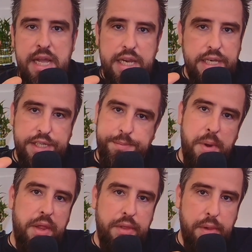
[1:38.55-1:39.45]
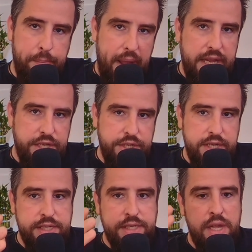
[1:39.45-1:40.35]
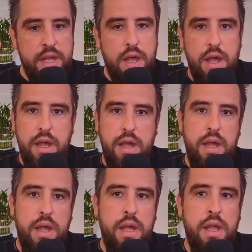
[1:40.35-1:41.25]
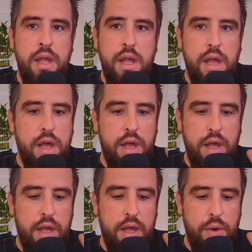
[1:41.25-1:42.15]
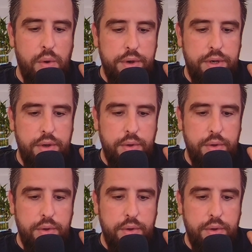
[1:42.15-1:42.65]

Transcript: in these bundle packages on